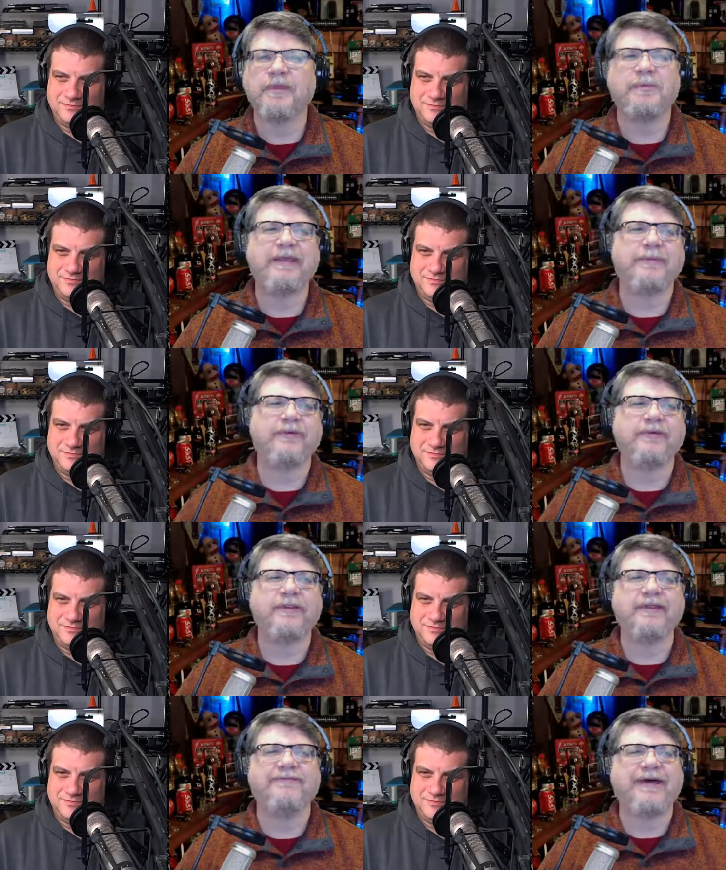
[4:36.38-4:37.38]
Speaker 1: you'll be able
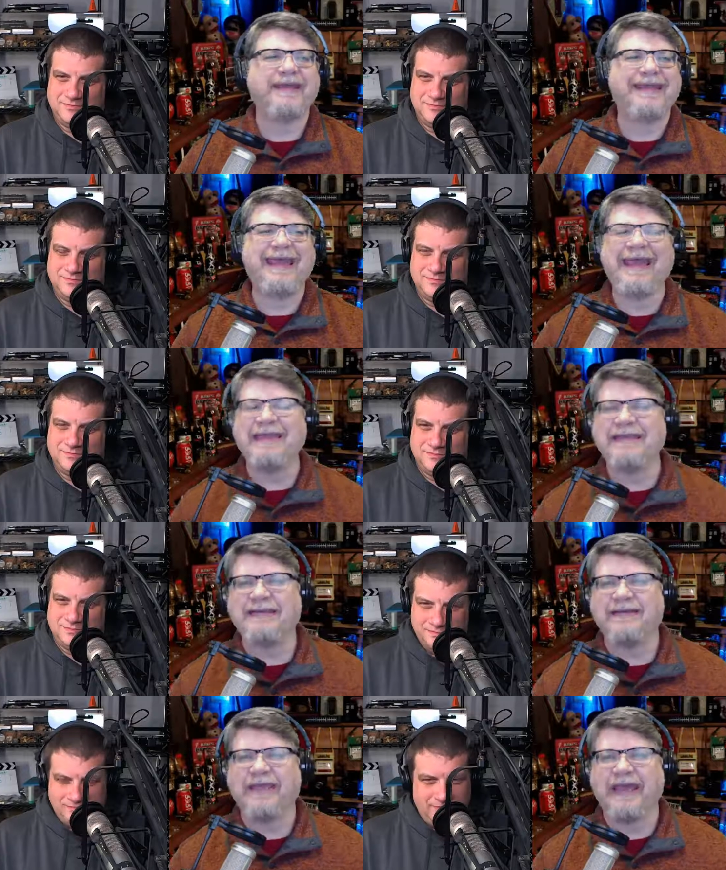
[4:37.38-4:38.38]
to find
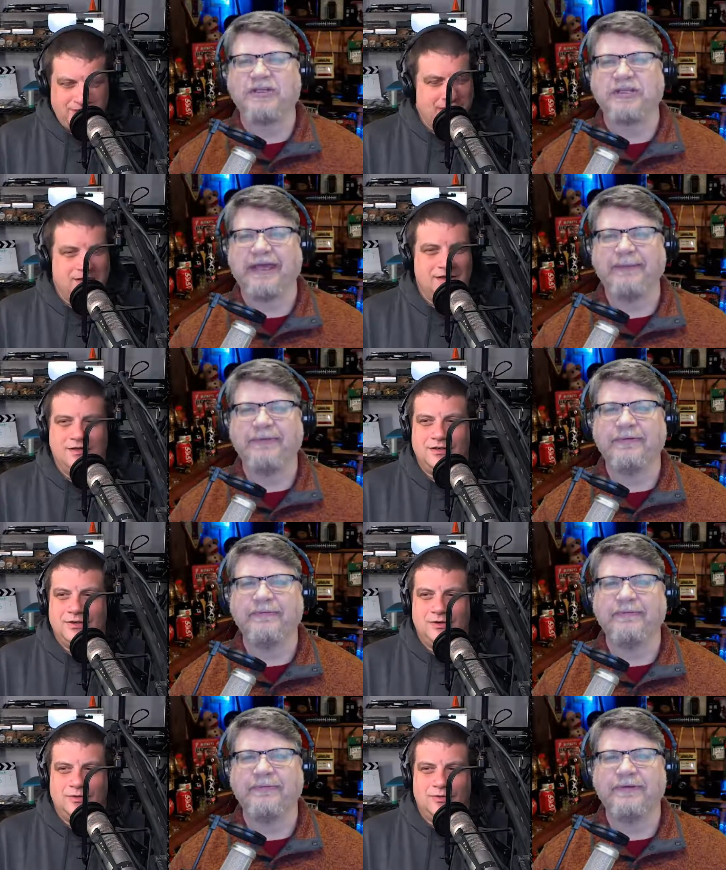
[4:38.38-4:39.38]
any cache type.
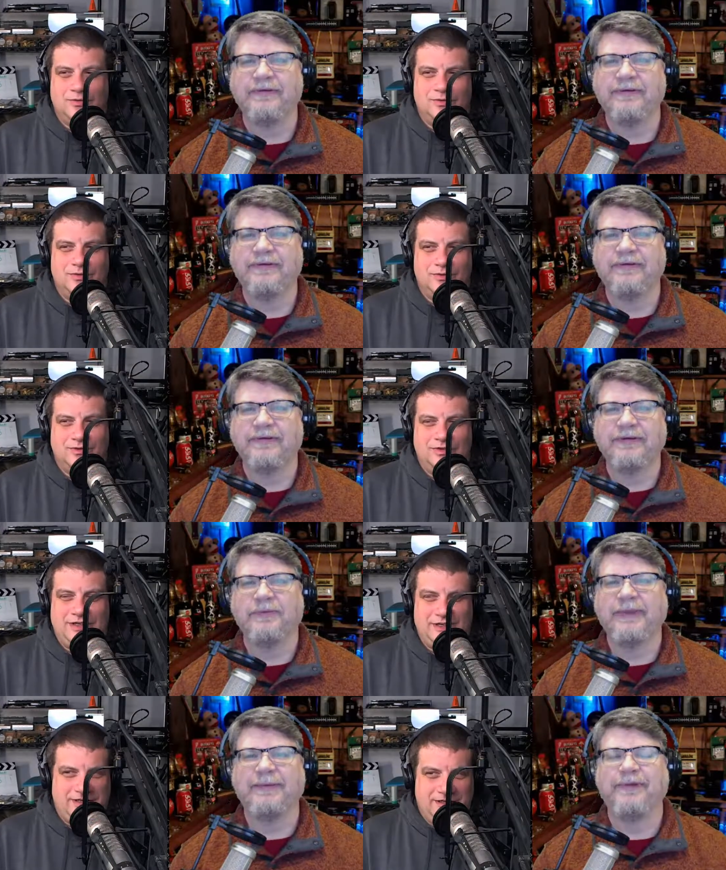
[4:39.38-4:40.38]
See,
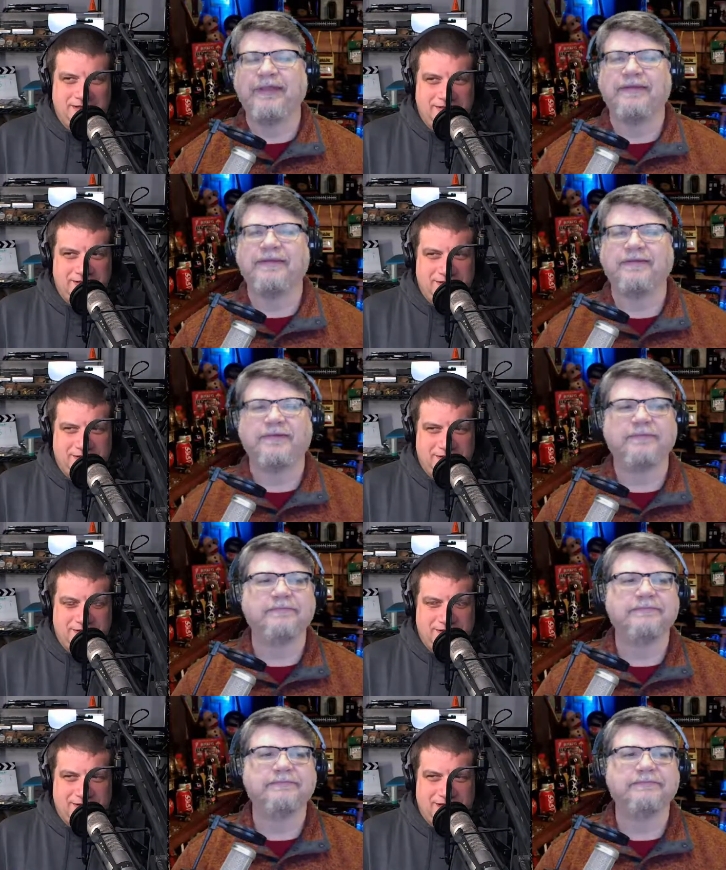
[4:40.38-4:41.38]
you'll be able
Speaker 2: to get this.
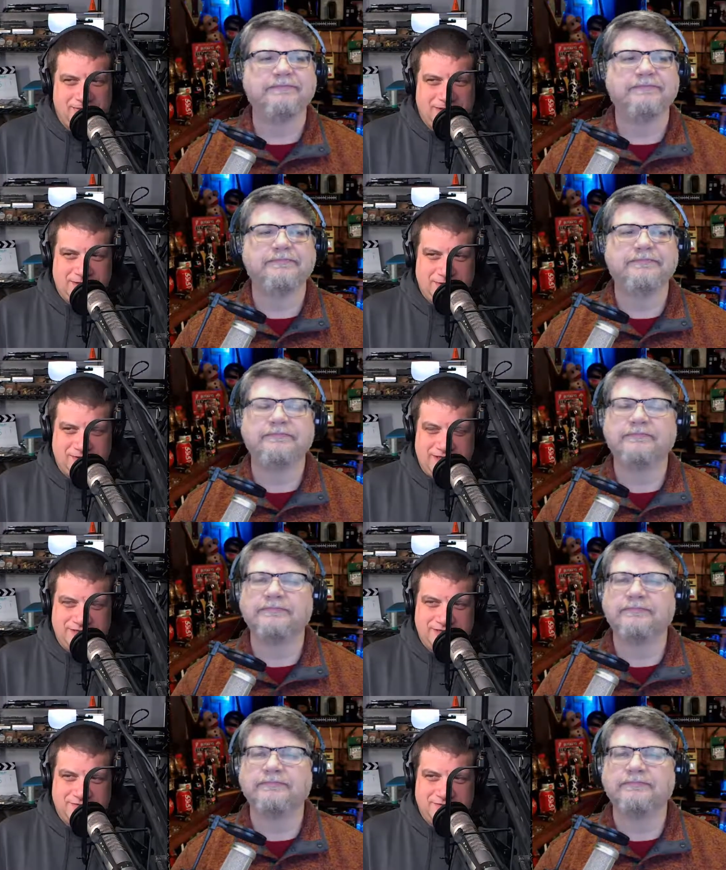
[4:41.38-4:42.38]
I read those
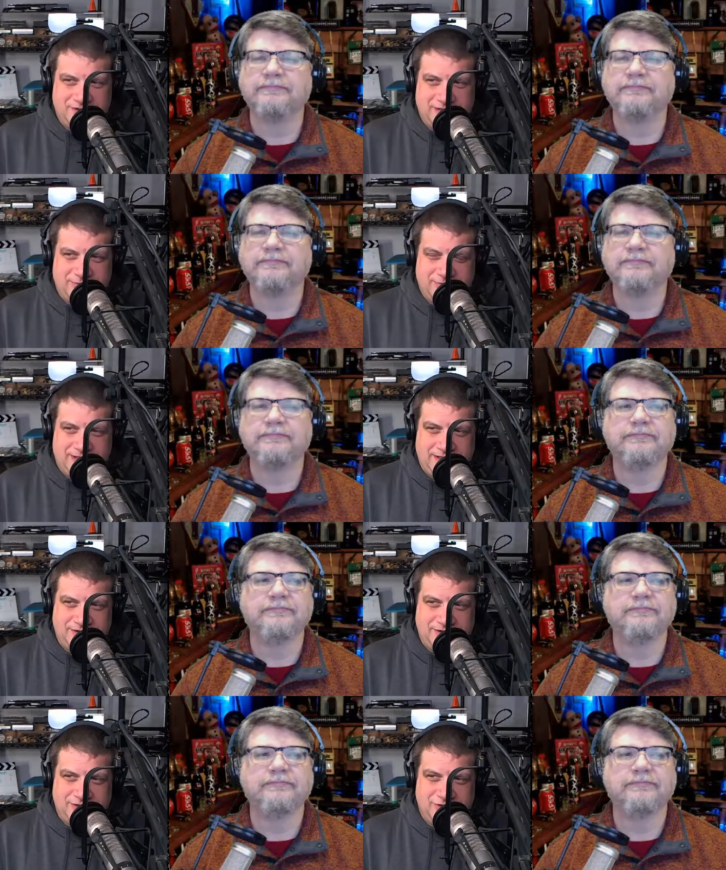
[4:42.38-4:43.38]
dates differently. I read it
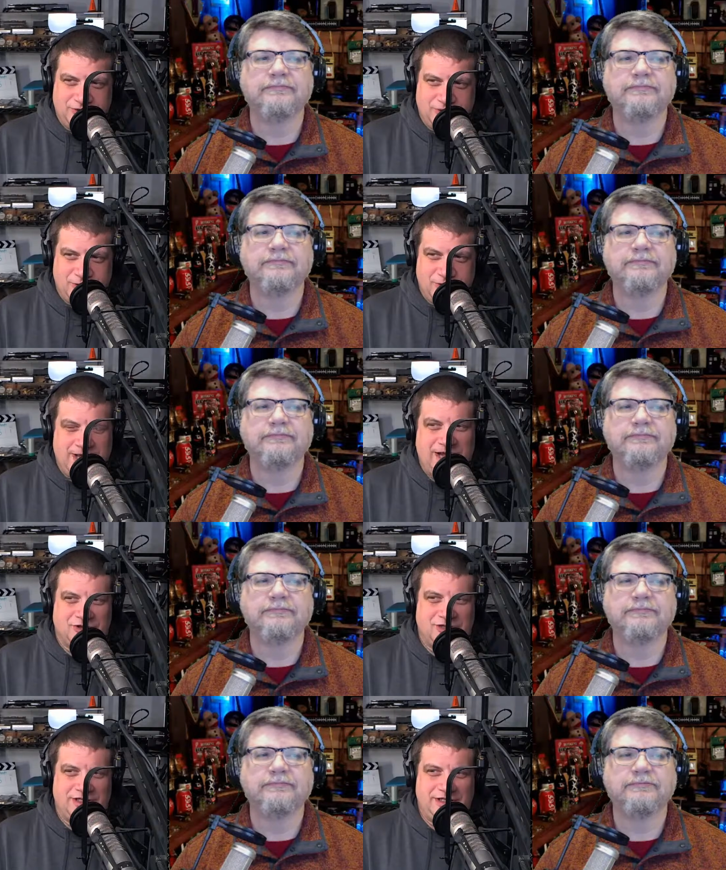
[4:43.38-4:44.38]
uh,
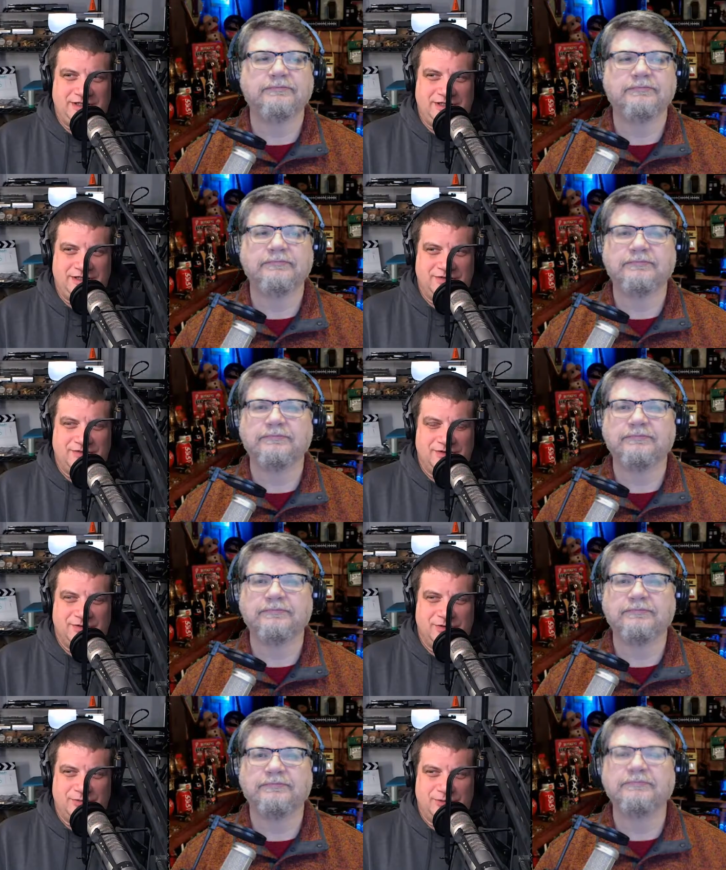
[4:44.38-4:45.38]
geocaching Eve
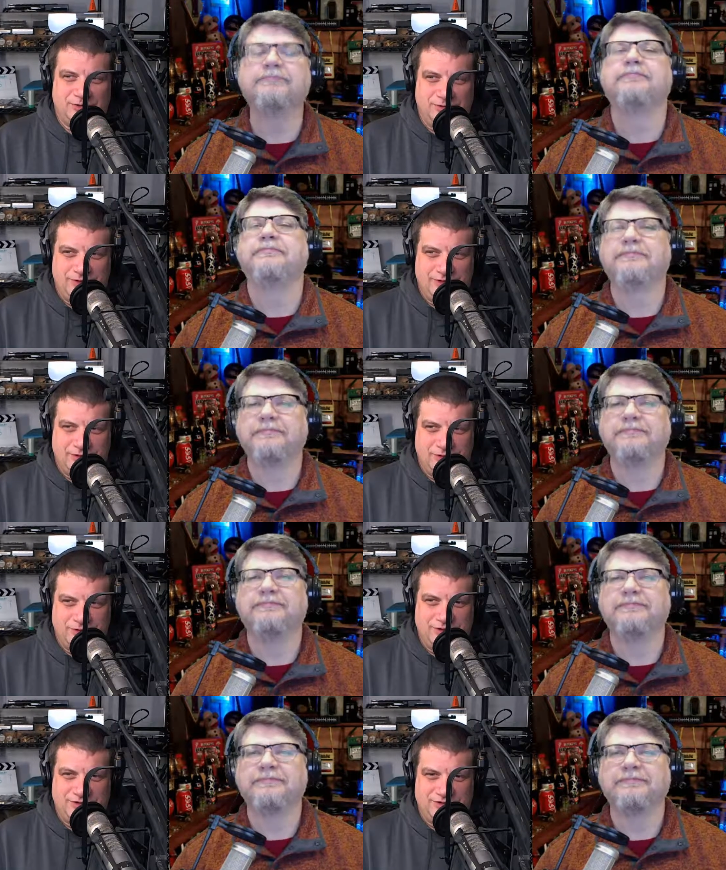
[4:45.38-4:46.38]
through mm. uh, New Year's